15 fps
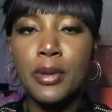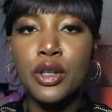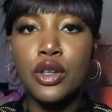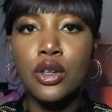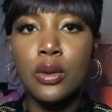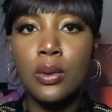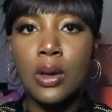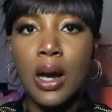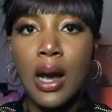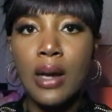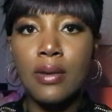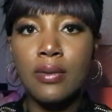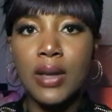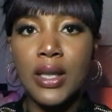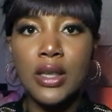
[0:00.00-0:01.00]
And you were
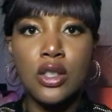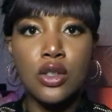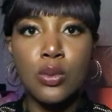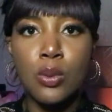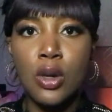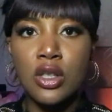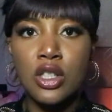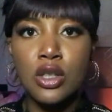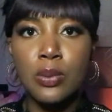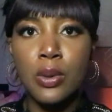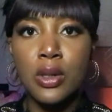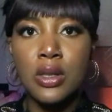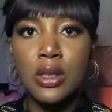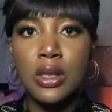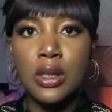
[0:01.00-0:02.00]
kind of like the smartest
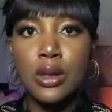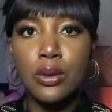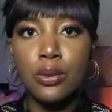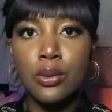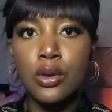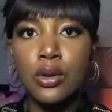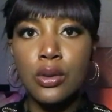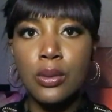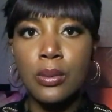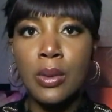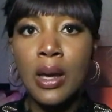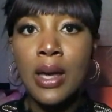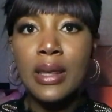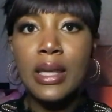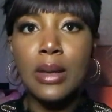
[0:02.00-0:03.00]
person in the room
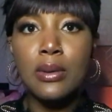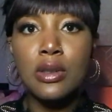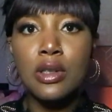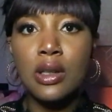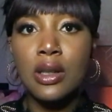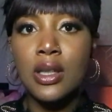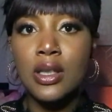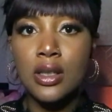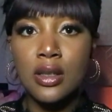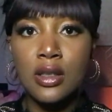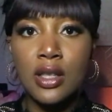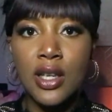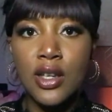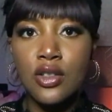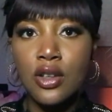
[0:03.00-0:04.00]
that was looking to
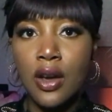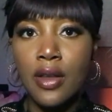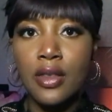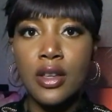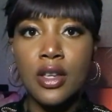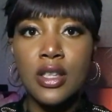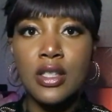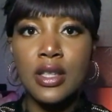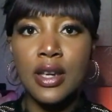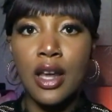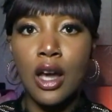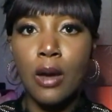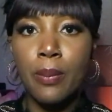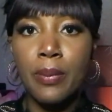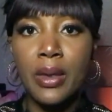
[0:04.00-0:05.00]
teach others and
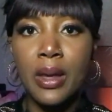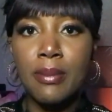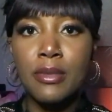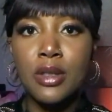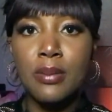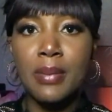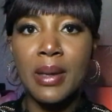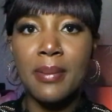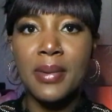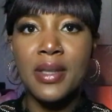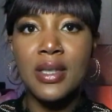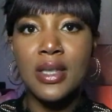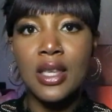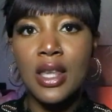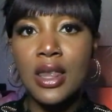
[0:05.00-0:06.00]
help them to maybe
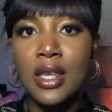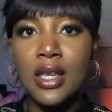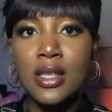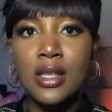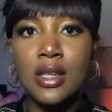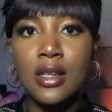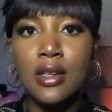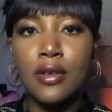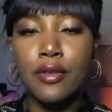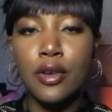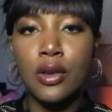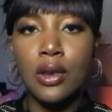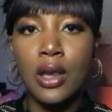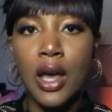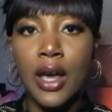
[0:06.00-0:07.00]
see things in a
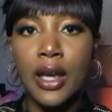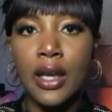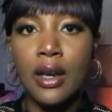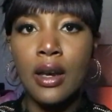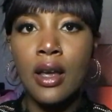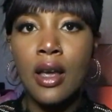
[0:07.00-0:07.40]
different light.